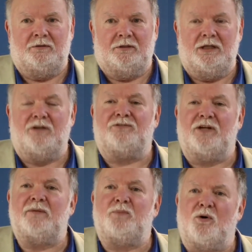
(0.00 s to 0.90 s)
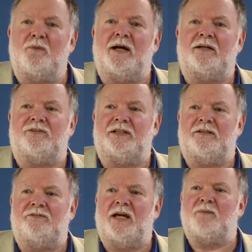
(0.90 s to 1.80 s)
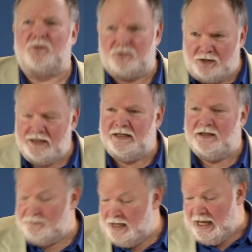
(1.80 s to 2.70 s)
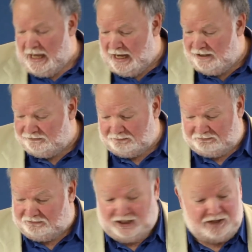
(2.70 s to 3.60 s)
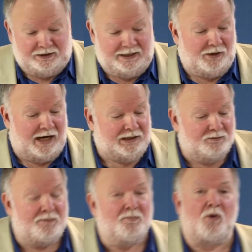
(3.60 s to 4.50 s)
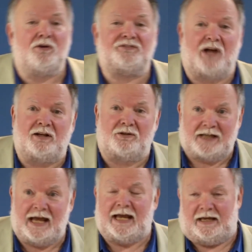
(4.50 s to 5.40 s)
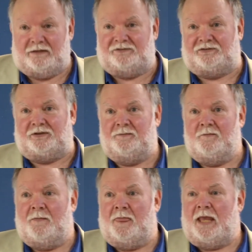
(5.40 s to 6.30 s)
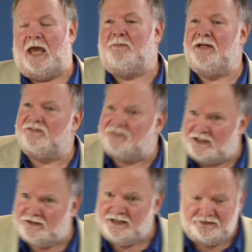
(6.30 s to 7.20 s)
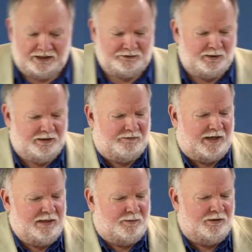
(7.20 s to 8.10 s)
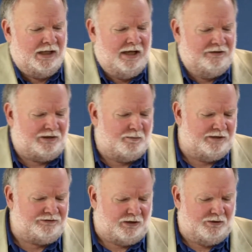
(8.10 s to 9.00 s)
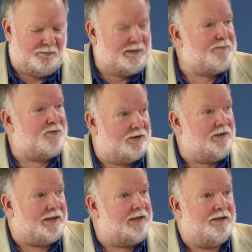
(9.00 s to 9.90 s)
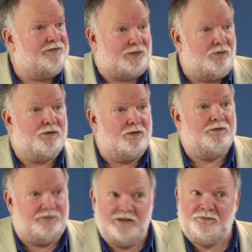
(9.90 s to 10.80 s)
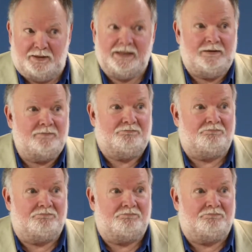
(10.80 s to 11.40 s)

in Australian porn magazines and portray them as sexually interacting with motorcycle gangs and being sexually accessible and available, so much so that people would look at little schoolgirls as being